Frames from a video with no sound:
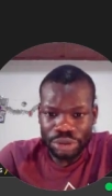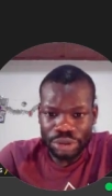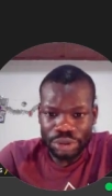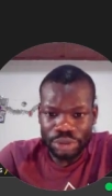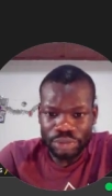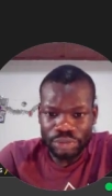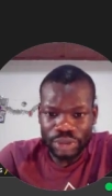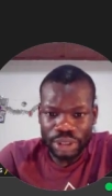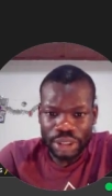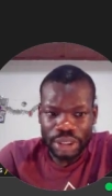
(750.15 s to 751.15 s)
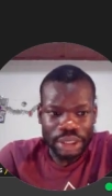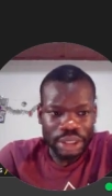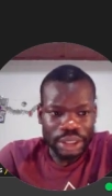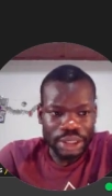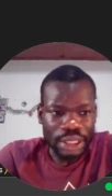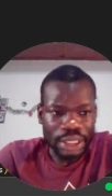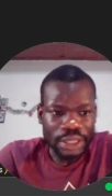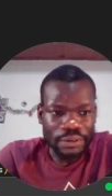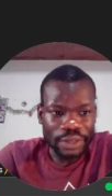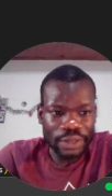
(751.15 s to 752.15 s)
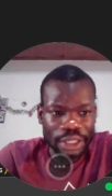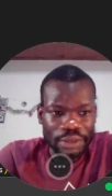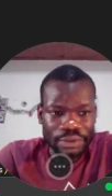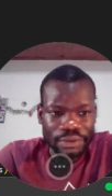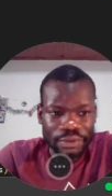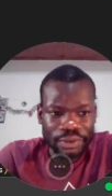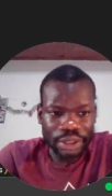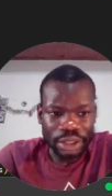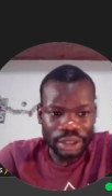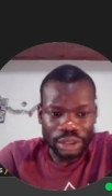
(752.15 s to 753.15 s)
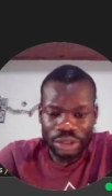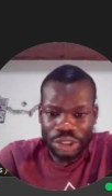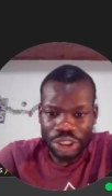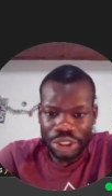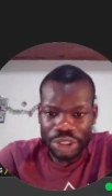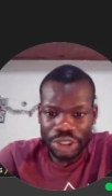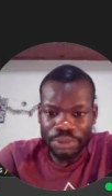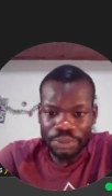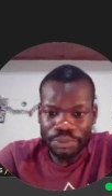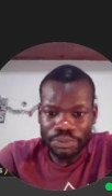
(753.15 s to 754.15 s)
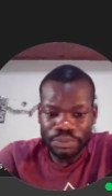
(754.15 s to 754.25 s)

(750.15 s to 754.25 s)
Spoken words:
So it's an if elif condition here.